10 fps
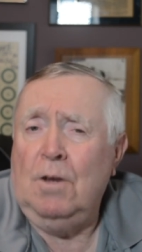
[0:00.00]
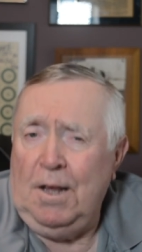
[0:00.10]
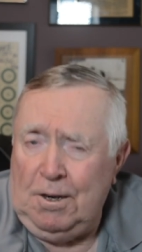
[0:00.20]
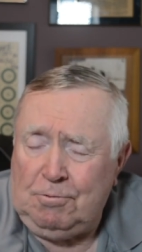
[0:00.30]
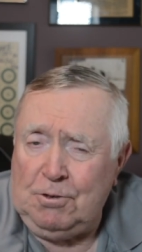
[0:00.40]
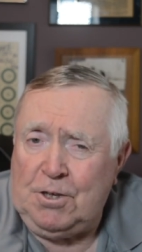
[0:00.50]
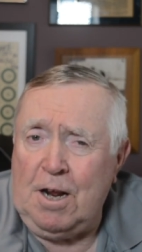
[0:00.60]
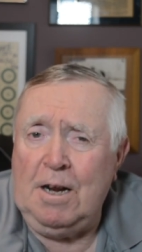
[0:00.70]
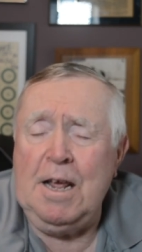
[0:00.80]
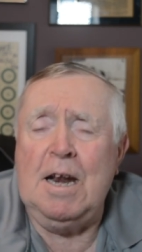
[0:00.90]

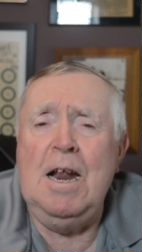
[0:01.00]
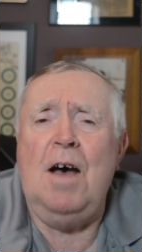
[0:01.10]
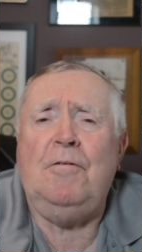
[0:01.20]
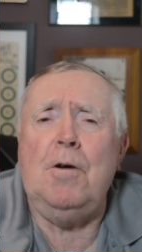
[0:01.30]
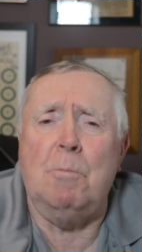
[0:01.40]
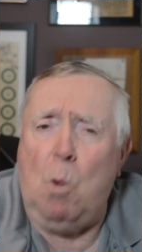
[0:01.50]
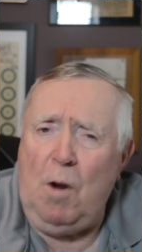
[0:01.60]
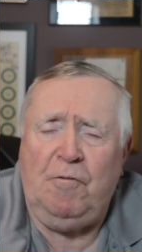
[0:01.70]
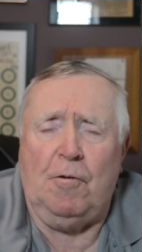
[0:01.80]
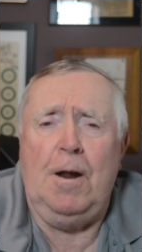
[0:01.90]
Interestingly enough, her
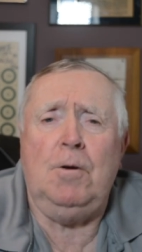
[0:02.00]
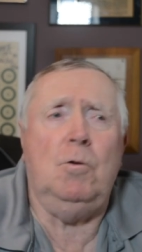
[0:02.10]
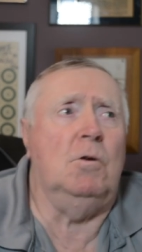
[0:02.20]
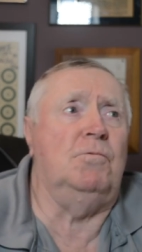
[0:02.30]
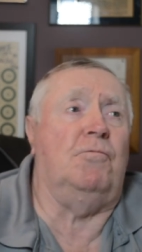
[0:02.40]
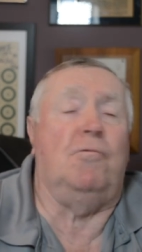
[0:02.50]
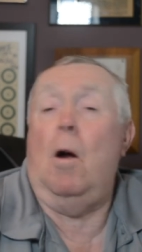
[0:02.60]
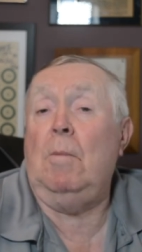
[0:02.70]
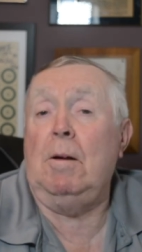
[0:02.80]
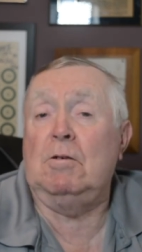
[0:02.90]
boyfriend, who
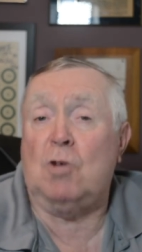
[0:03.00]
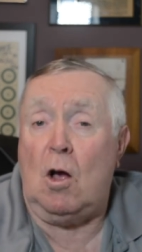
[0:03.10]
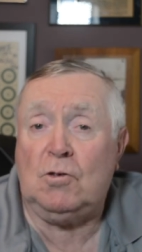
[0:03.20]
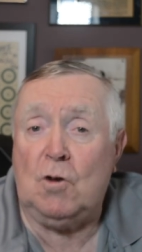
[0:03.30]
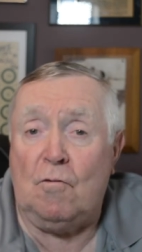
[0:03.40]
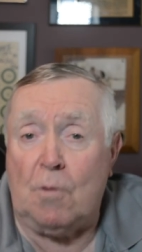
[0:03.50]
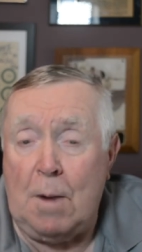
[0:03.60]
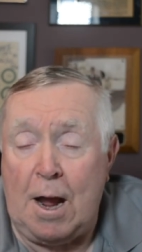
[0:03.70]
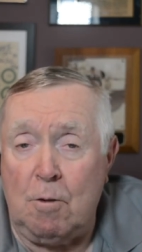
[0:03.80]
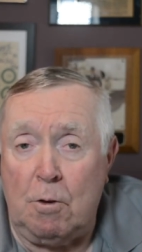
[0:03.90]
formerly was also from
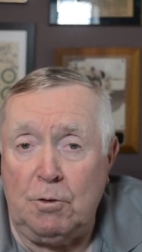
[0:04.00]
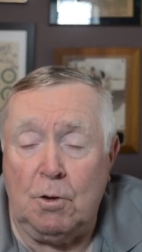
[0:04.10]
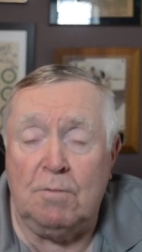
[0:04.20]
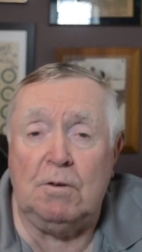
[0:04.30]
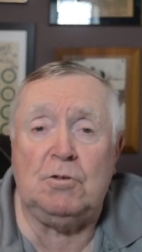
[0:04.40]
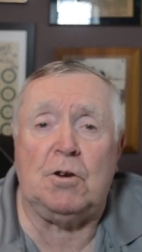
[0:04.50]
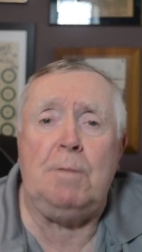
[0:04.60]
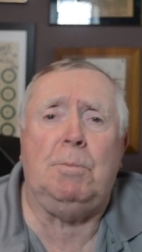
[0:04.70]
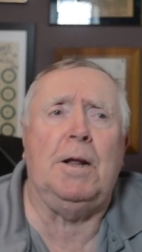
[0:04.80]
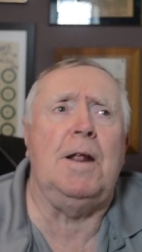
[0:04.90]
Iowa University,
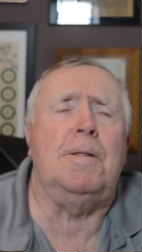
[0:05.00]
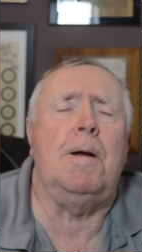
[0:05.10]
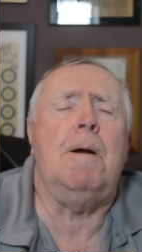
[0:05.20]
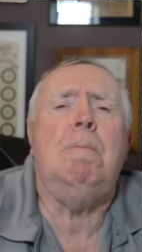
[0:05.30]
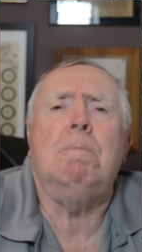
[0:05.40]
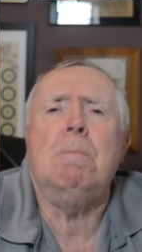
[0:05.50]
played there,